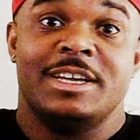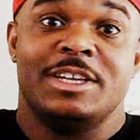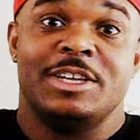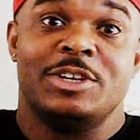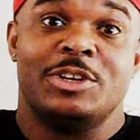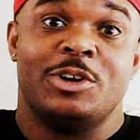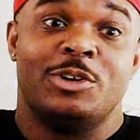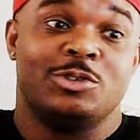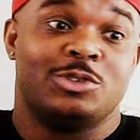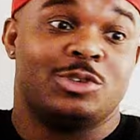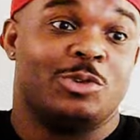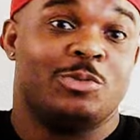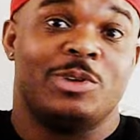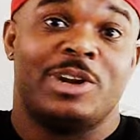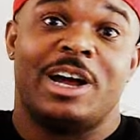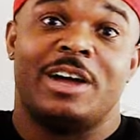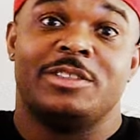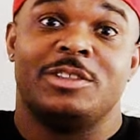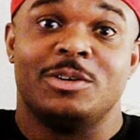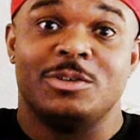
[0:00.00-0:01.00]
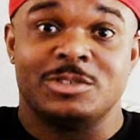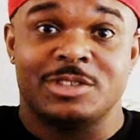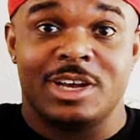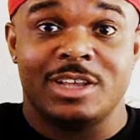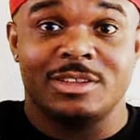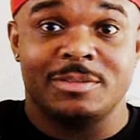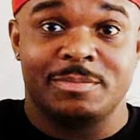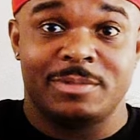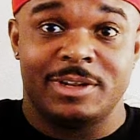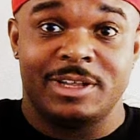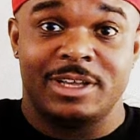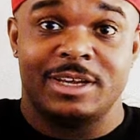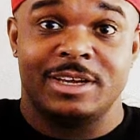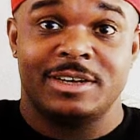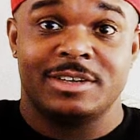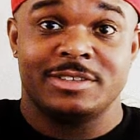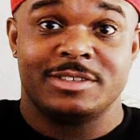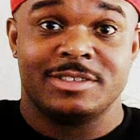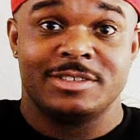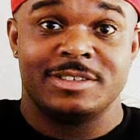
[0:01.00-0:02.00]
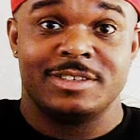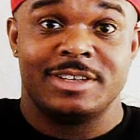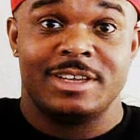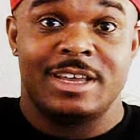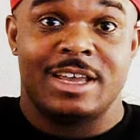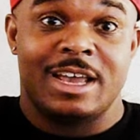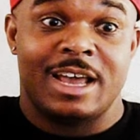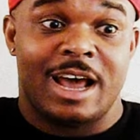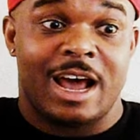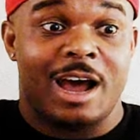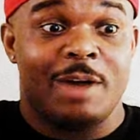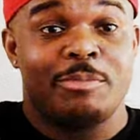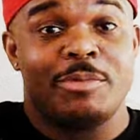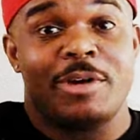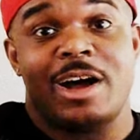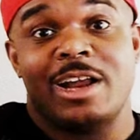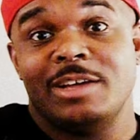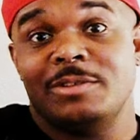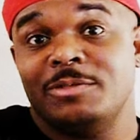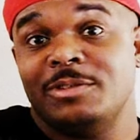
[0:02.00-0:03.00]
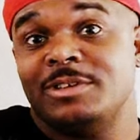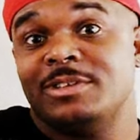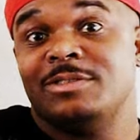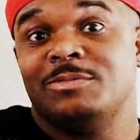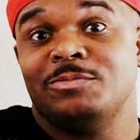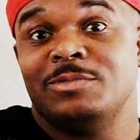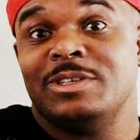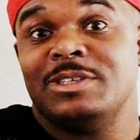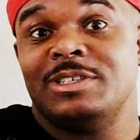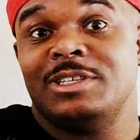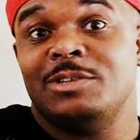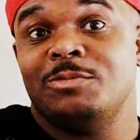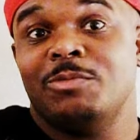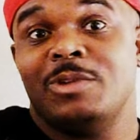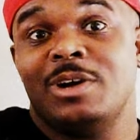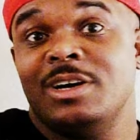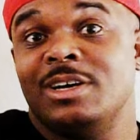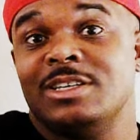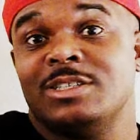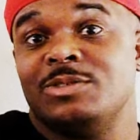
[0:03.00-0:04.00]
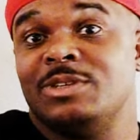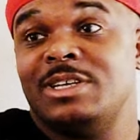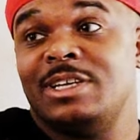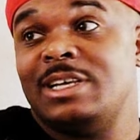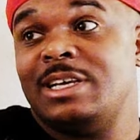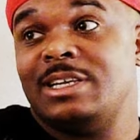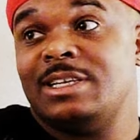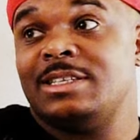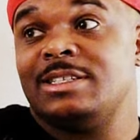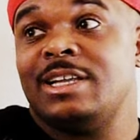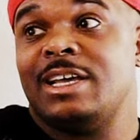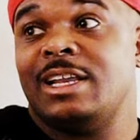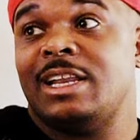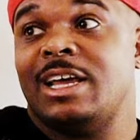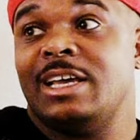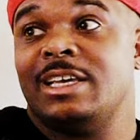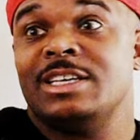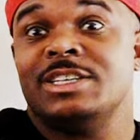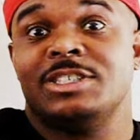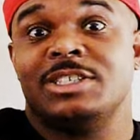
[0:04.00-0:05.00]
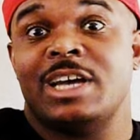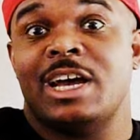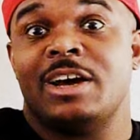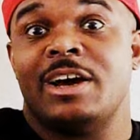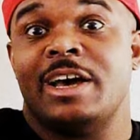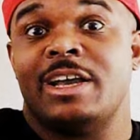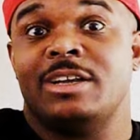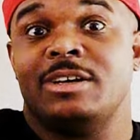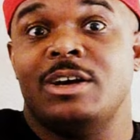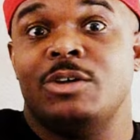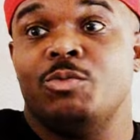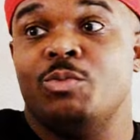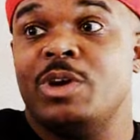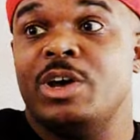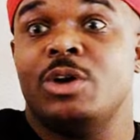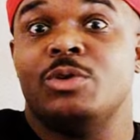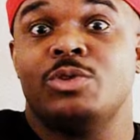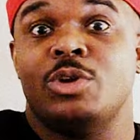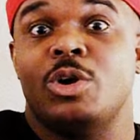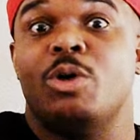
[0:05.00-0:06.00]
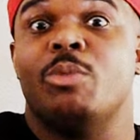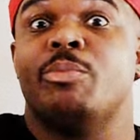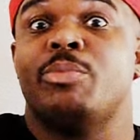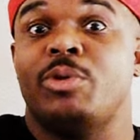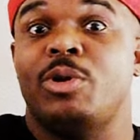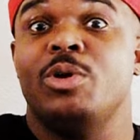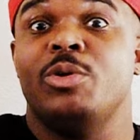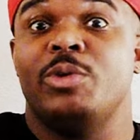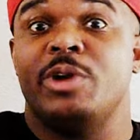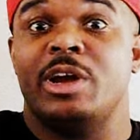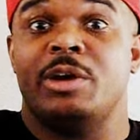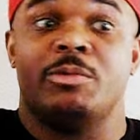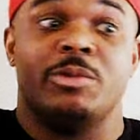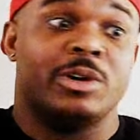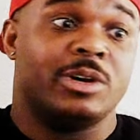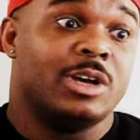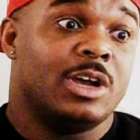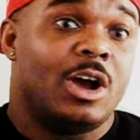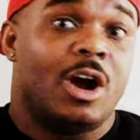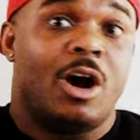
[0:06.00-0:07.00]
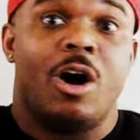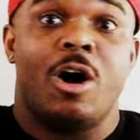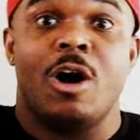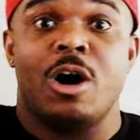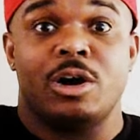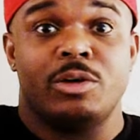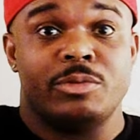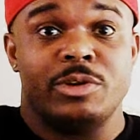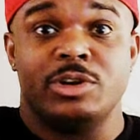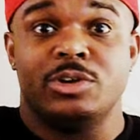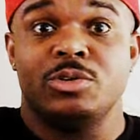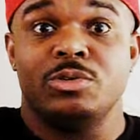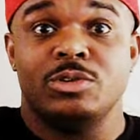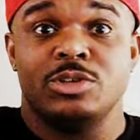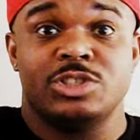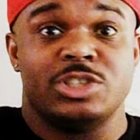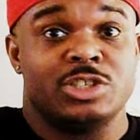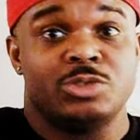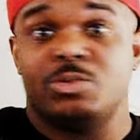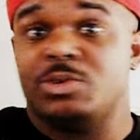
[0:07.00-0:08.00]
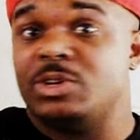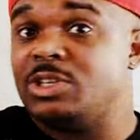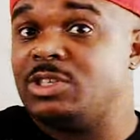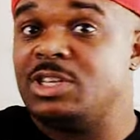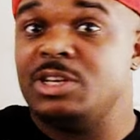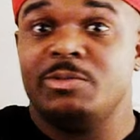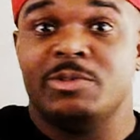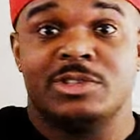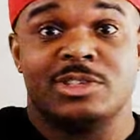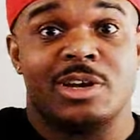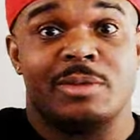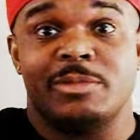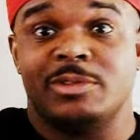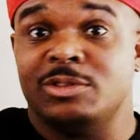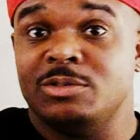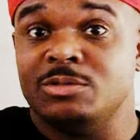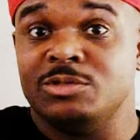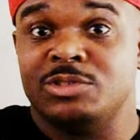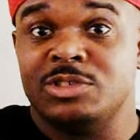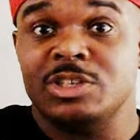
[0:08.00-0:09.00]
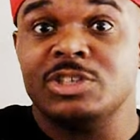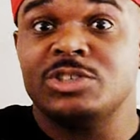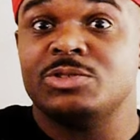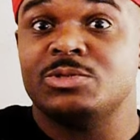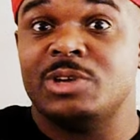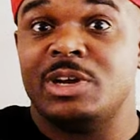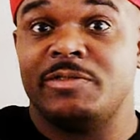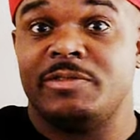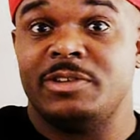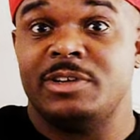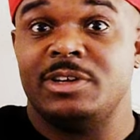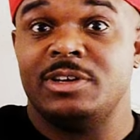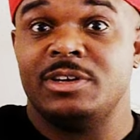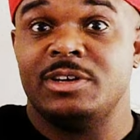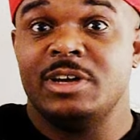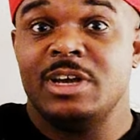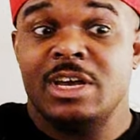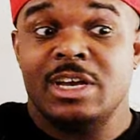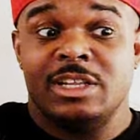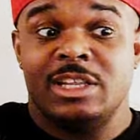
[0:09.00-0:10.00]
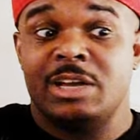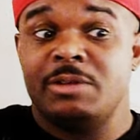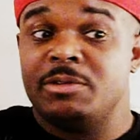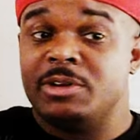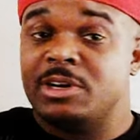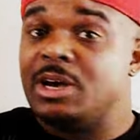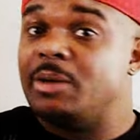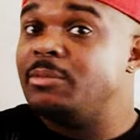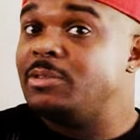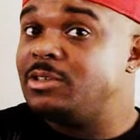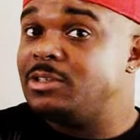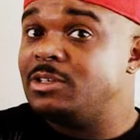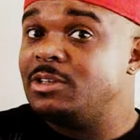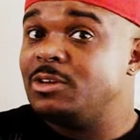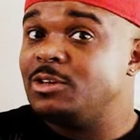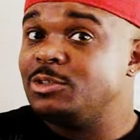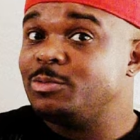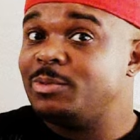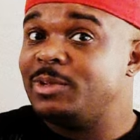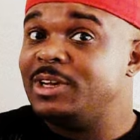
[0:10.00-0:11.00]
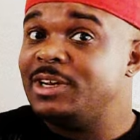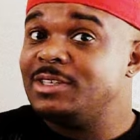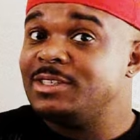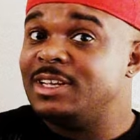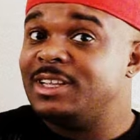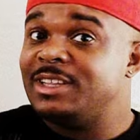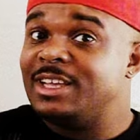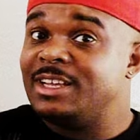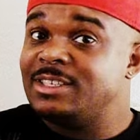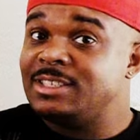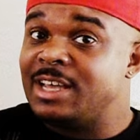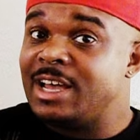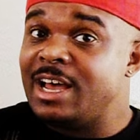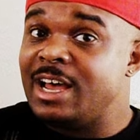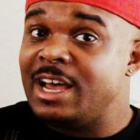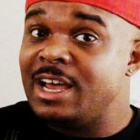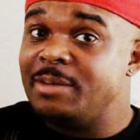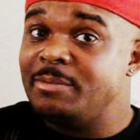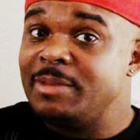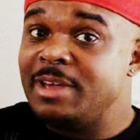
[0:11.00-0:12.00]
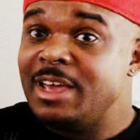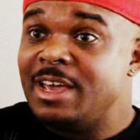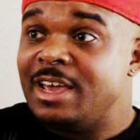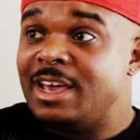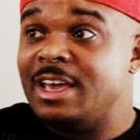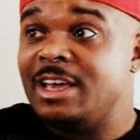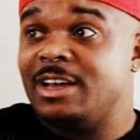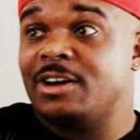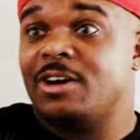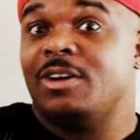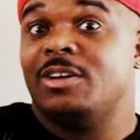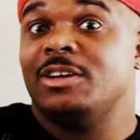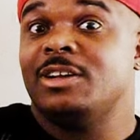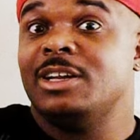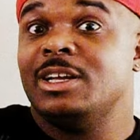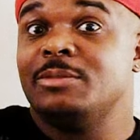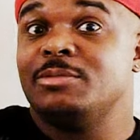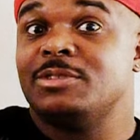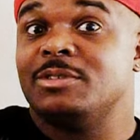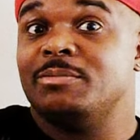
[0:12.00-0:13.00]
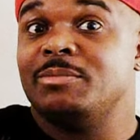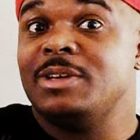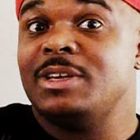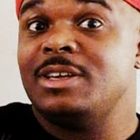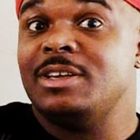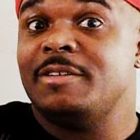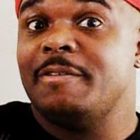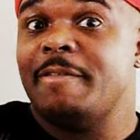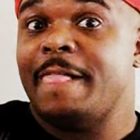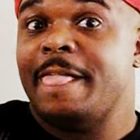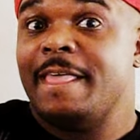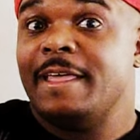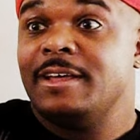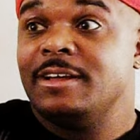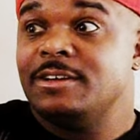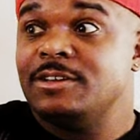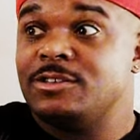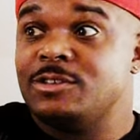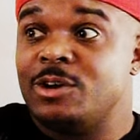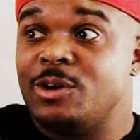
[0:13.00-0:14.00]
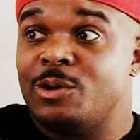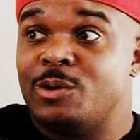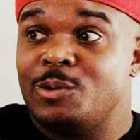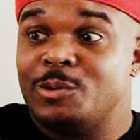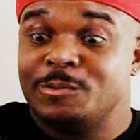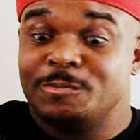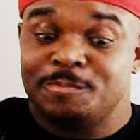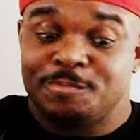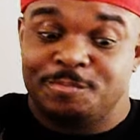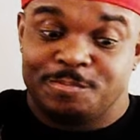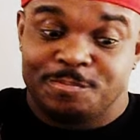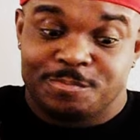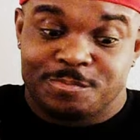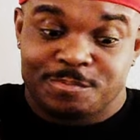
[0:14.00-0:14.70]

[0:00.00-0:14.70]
gotcha. you know. So without those other players, I probably wouldn't win D1 because it it's not like East Chicago had a, a well-known program where all the recruiters just want to see what's coming through Central every year. They would come to see those players at that time and caught a glimpse of me. So,